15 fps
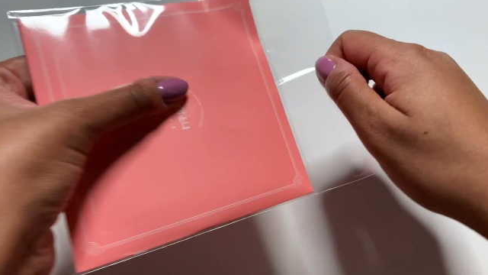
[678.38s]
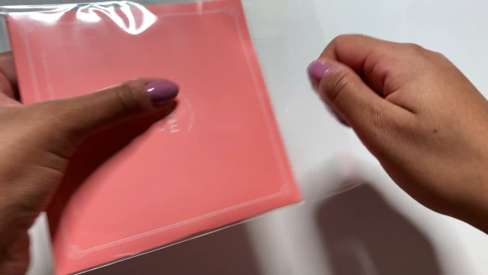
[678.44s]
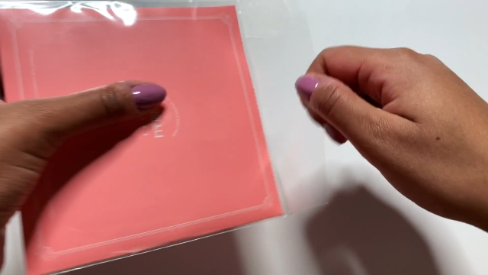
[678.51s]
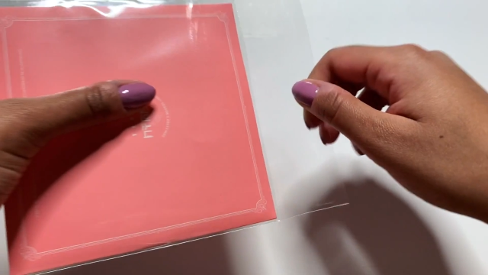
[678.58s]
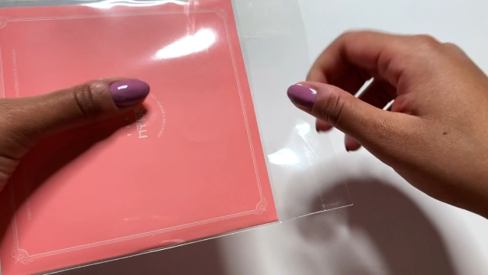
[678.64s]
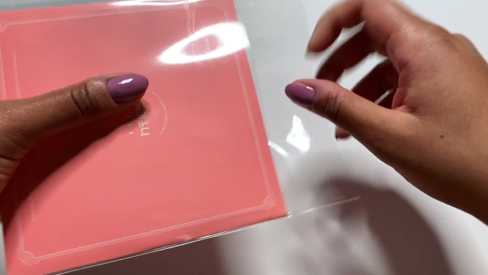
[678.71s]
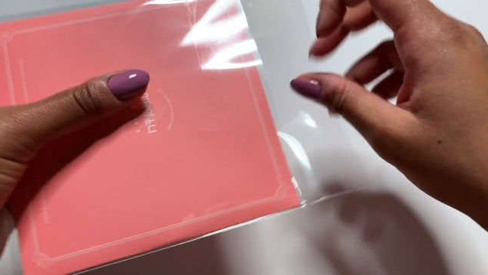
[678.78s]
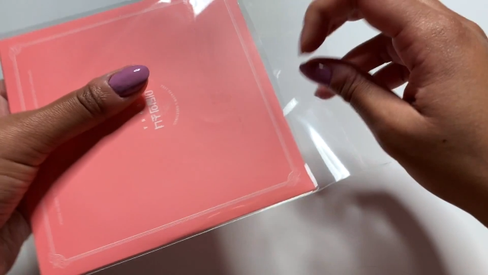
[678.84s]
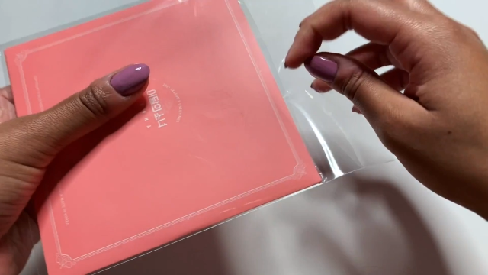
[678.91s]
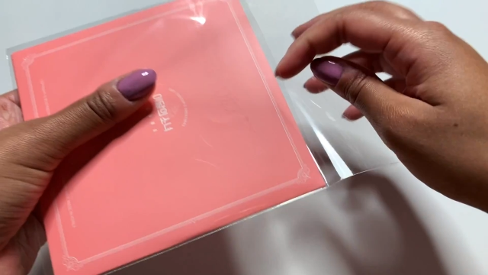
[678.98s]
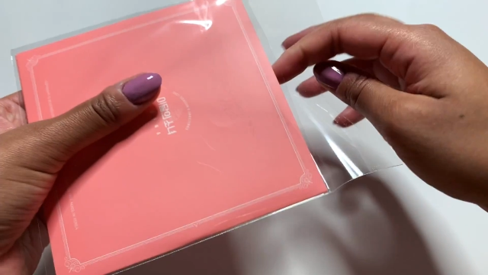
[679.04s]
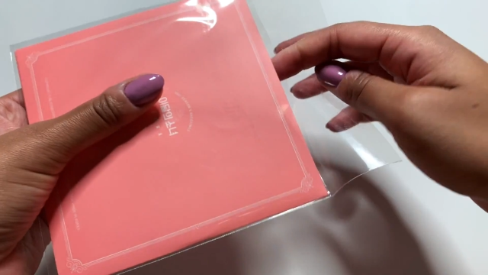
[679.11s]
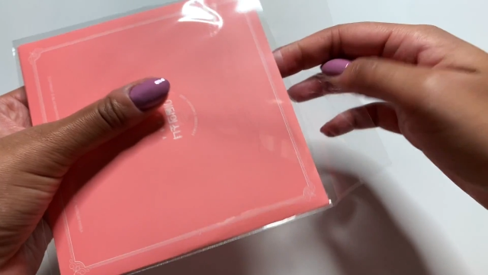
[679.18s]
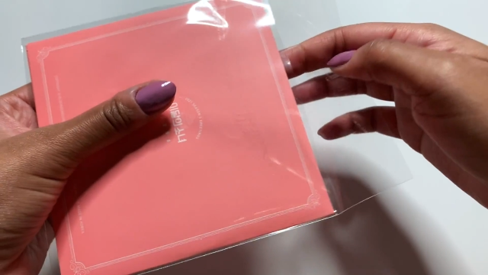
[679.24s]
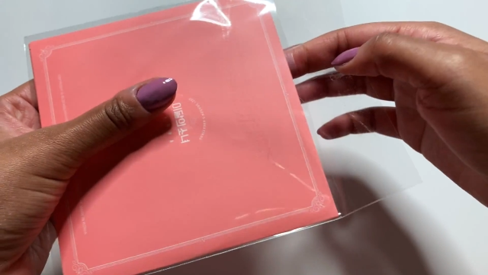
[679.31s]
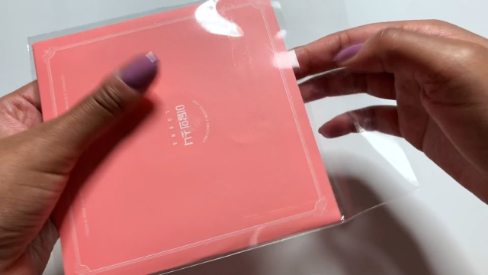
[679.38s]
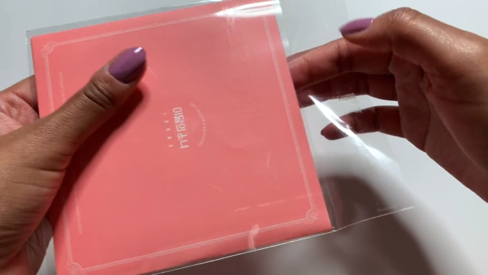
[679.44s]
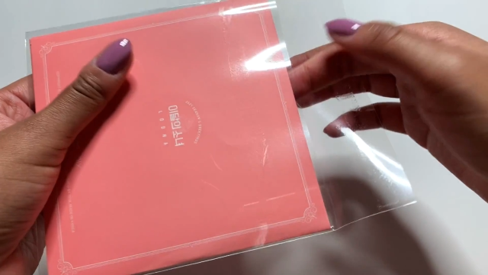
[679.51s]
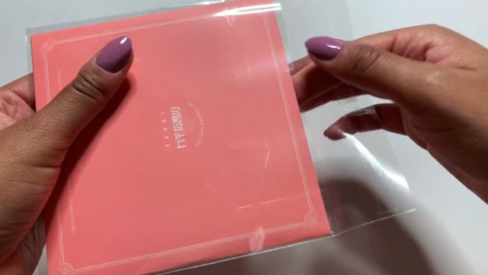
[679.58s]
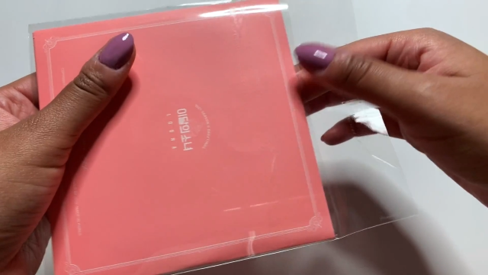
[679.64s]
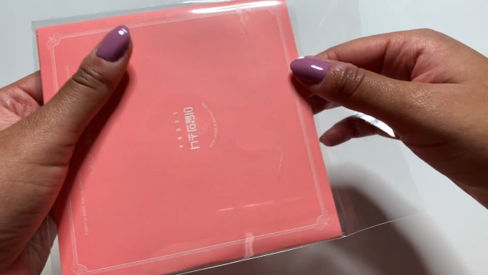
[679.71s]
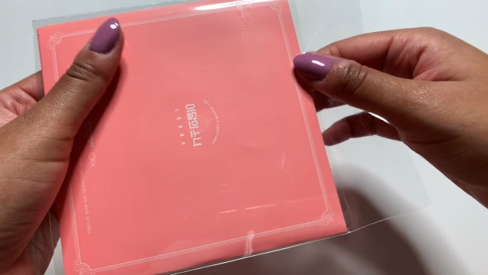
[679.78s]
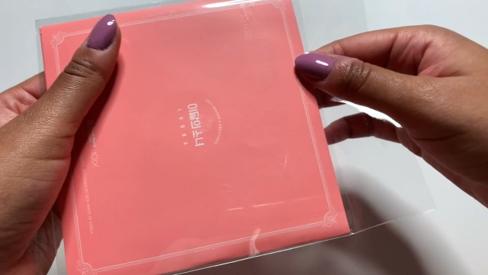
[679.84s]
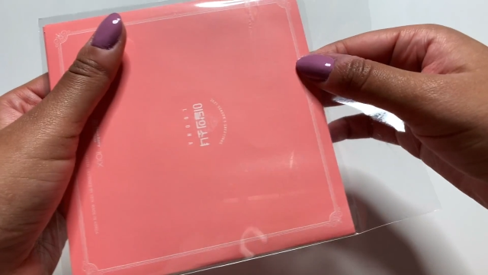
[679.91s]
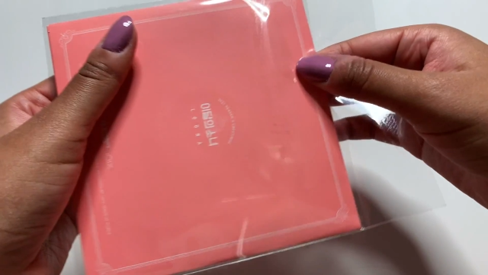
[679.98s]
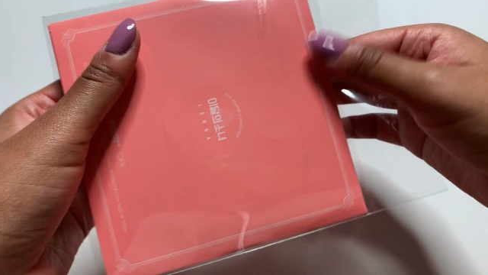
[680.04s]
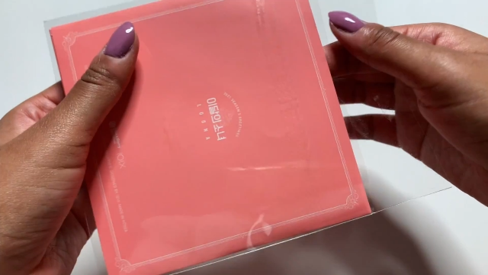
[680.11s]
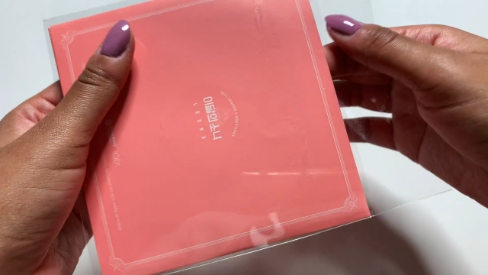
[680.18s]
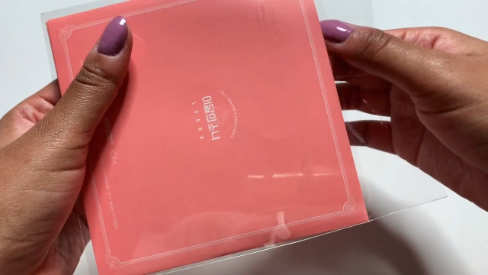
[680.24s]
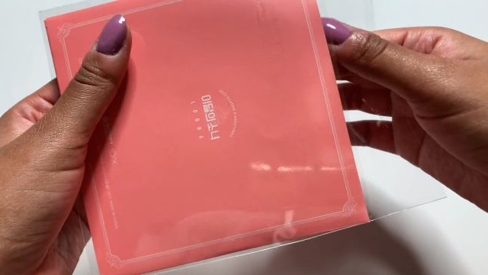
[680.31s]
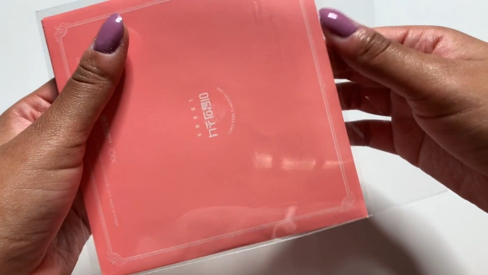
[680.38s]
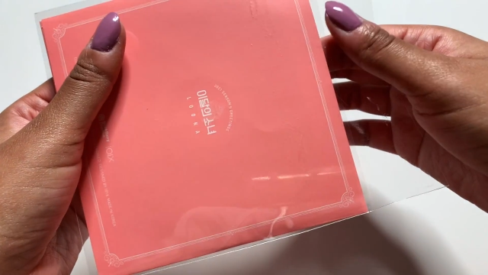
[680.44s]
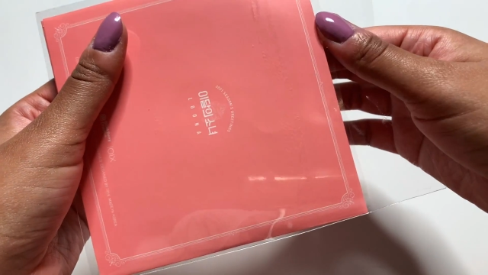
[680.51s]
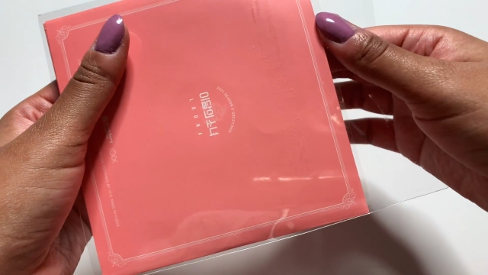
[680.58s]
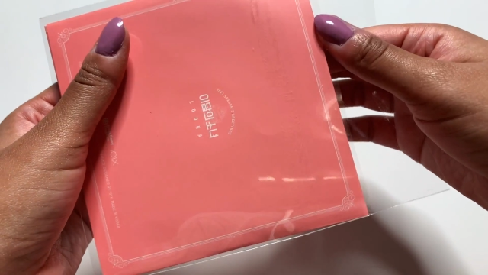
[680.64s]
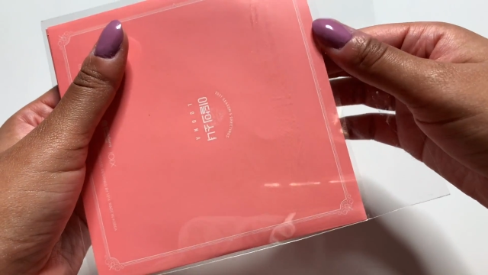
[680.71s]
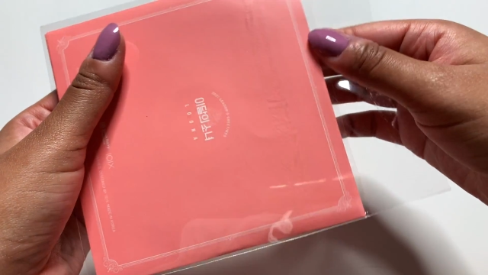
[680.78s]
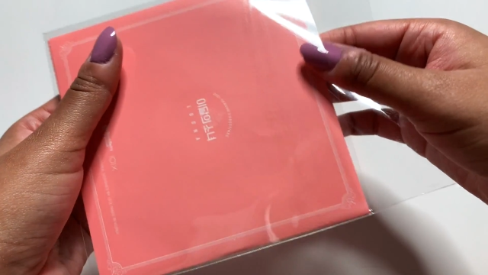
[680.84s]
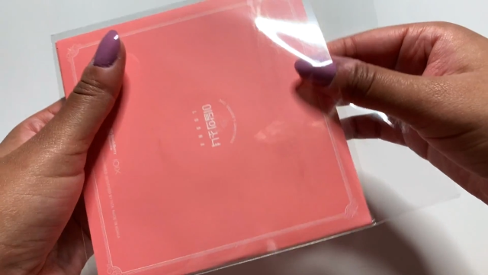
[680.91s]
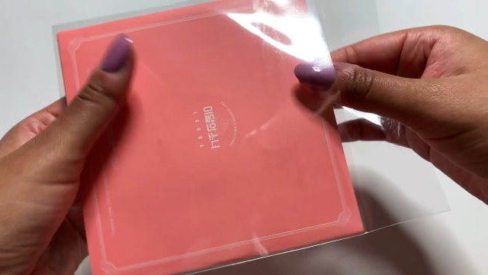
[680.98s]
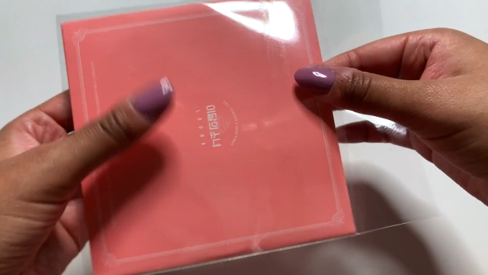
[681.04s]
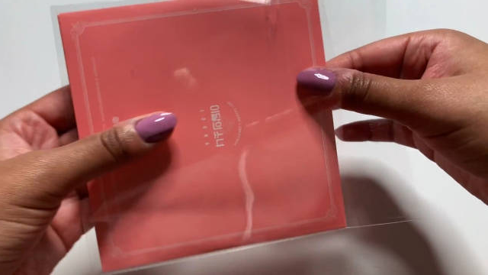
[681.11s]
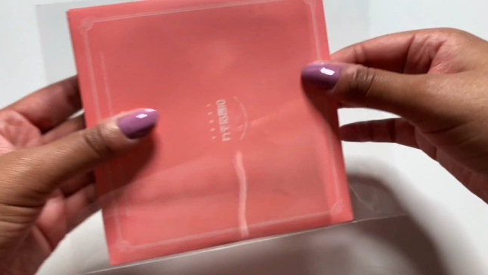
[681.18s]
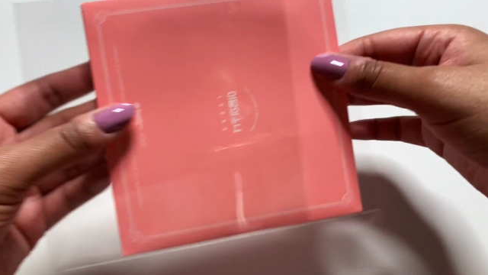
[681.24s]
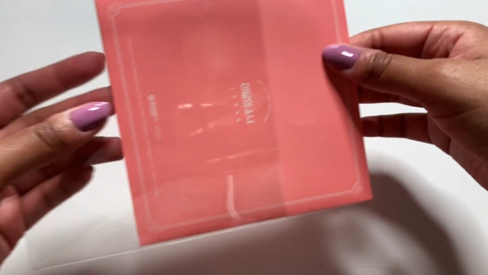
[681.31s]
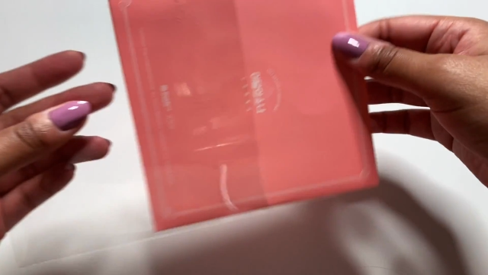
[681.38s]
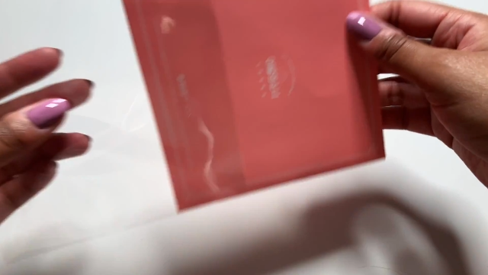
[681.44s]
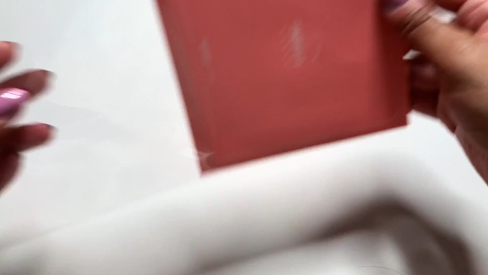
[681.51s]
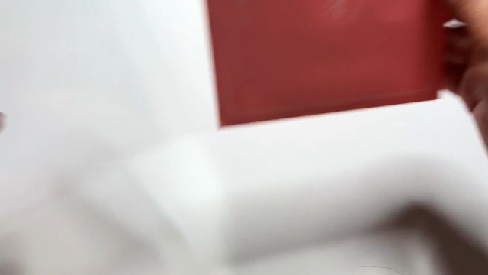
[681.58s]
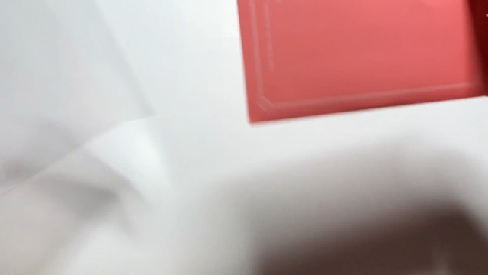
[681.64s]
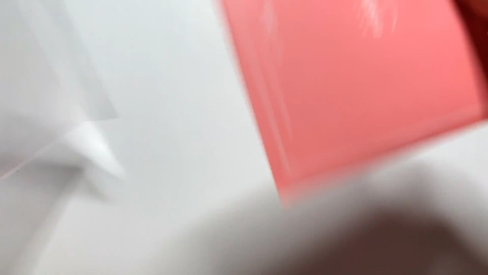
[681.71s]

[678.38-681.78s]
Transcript: [unreadable: no face in view]